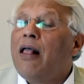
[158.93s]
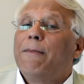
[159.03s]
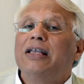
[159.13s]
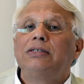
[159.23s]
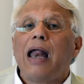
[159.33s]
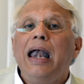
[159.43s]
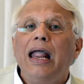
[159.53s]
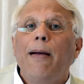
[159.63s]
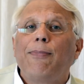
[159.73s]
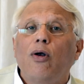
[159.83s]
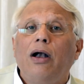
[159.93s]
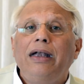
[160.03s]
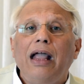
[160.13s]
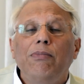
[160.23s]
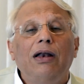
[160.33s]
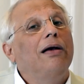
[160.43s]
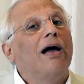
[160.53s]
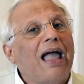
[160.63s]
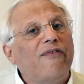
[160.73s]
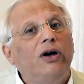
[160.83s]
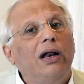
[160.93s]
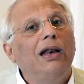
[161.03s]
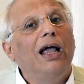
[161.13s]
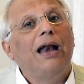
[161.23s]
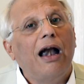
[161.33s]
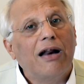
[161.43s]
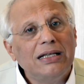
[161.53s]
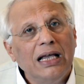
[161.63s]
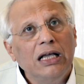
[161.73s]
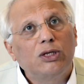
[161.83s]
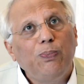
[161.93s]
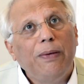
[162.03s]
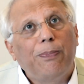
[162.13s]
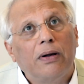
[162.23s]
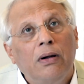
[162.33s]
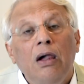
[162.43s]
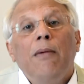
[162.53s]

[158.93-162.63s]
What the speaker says: by standing up on a table in a cafeteria and addressing his people,